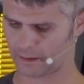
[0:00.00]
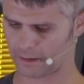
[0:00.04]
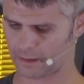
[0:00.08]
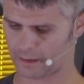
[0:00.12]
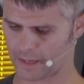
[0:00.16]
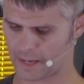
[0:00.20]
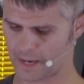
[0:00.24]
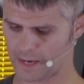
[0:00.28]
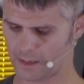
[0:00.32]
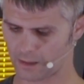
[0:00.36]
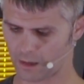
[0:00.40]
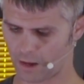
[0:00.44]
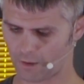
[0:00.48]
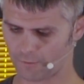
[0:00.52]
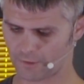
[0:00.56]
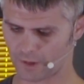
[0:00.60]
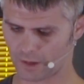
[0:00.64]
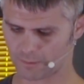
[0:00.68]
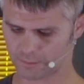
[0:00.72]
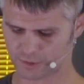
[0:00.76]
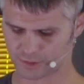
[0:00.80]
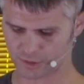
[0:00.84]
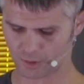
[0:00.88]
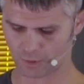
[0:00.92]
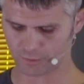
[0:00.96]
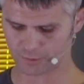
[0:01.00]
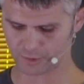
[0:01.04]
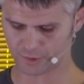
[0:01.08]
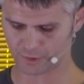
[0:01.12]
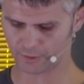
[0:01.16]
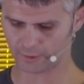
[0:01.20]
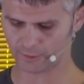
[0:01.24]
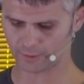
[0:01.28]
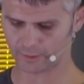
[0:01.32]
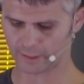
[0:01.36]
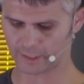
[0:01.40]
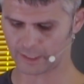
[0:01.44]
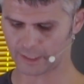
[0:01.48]
He loved them so
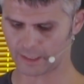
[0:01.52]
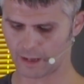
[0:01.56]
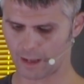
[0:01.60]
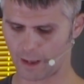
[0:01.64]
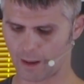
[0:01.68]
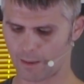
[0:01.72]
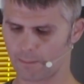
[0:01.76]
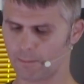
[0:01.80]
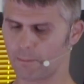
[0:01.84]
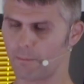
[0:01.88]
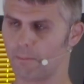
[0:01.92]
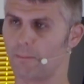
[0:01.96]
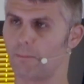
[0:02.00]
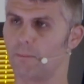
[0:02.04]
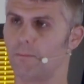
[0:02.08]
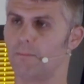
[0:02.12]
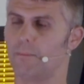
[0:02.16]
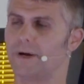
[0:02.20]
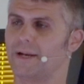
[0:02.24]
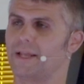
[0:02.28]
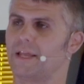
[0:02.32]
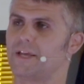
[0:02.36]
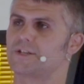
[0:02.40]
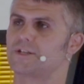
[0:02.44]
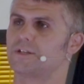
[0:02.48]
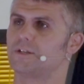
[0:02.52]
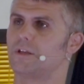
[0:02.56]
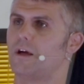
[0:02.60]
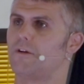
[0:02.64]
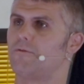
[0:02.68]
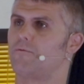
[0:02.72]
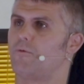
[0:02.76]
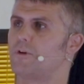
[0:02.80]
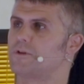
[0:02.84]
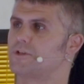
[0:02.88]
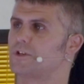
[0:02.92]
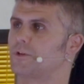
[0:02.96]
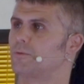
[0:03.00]
dearly, but his
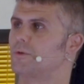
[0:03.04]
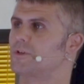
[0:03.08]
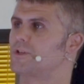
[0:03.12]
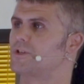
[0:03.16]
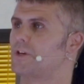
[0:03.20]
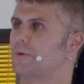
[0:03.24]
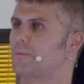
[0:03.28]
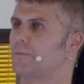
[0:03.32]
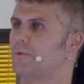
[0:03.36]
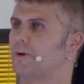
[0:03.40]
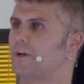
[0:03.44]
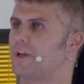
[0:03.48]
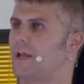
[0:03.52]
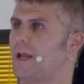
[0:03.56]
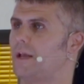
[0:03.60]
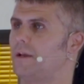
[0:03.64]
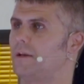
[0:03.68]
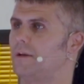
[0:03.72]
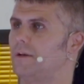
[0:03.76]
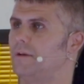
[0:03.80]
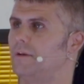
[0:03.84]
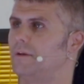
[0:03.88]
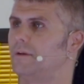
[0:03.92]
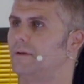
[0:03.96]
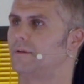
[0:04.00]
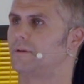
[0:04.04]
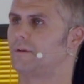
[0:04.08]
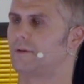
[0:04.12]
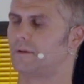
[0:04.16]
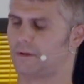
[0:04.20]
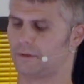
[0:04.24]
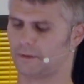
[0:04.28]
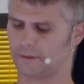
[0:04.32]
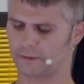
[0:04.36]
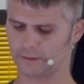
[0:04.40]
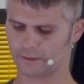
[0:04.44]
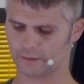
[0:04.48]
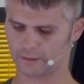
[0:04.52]
love wasn't reciprocated.
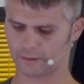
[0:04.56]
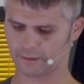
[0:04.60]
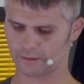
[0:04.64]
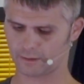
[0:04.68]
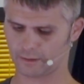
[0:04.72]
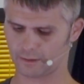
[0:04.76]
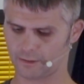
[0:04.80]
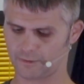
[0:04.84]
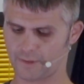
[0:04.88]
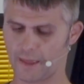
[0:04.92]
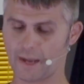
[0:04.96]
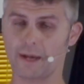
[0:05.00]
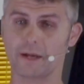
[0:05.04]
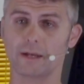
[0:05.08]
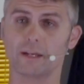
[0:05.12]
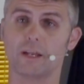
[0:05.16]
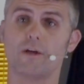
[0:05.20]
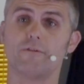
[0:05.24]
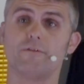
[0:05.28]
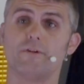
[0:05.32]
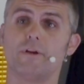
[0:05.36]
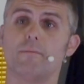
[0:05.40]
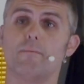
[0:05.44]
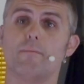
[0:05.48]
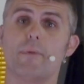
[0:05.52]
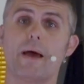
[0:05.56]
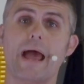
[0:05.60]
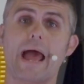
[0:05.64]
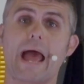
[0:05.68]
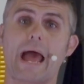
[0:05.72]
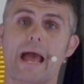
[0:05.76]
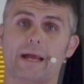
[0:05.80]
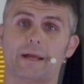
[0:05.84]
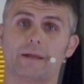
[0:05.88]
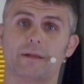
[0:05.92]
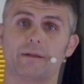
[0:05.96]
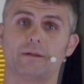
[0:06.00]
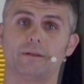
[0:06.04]
They didn't love him
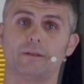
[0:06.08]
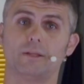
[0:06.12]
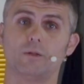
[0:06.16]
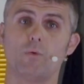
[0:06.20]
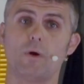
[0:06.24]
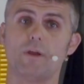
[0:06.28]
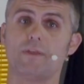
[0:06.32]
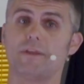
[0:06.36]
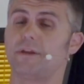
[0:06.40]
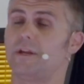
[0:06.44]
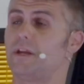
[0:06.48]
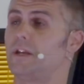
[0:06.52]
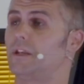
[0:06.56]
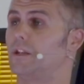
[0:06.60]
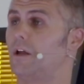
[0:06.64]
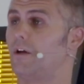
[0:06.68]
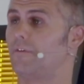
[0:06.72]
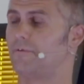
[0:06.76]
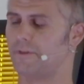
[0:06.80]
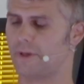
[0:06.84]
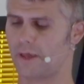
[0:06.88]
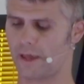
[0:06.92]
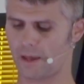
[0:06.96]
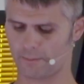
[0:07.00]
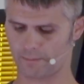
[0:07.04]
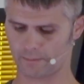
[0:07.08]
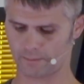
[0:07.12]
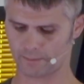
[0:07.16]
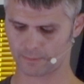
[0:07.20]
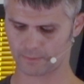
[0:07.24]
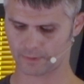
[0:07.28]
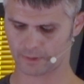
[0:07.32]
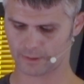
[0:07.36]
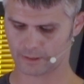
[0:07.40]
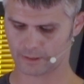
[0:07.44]
back the way that he loved them.